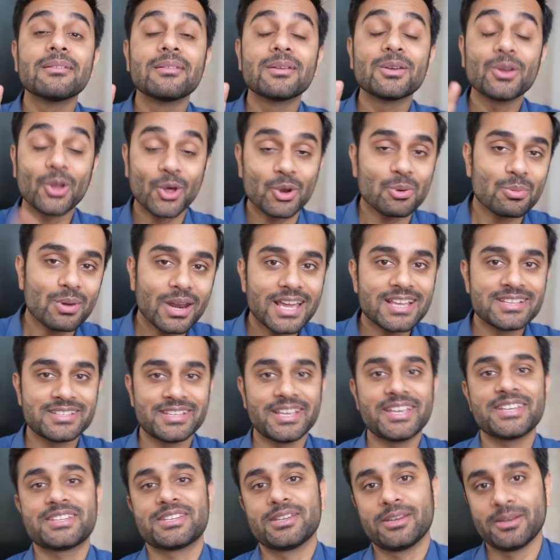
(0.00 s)

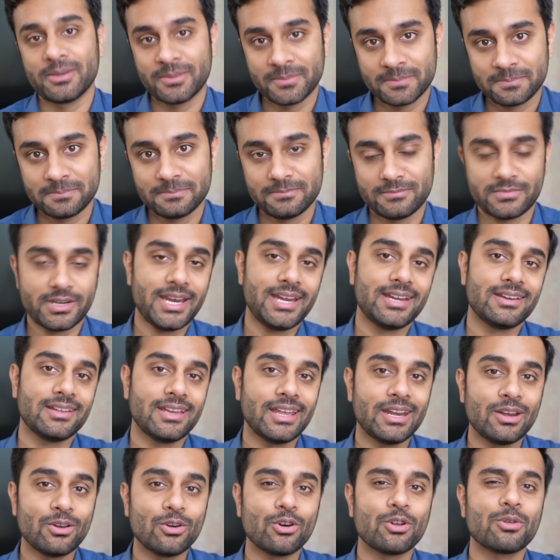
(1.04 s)
normalization, right?
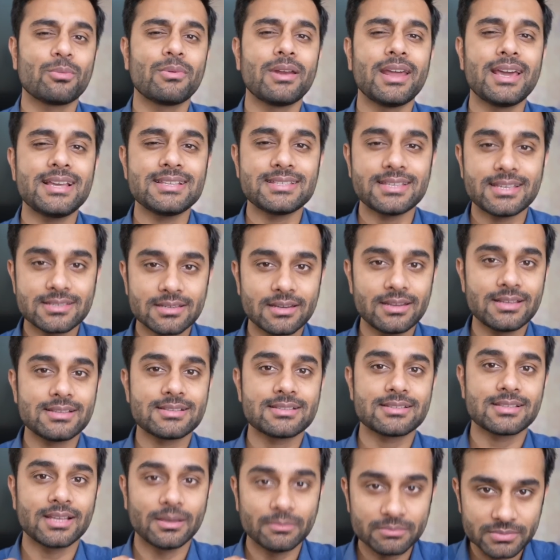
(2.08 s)
And normalization
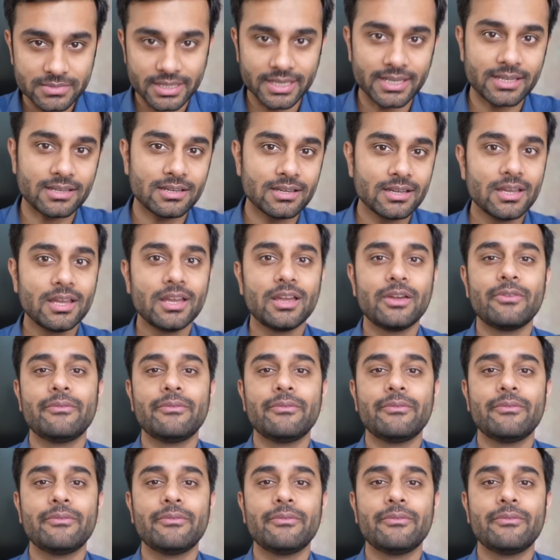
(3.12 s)
is something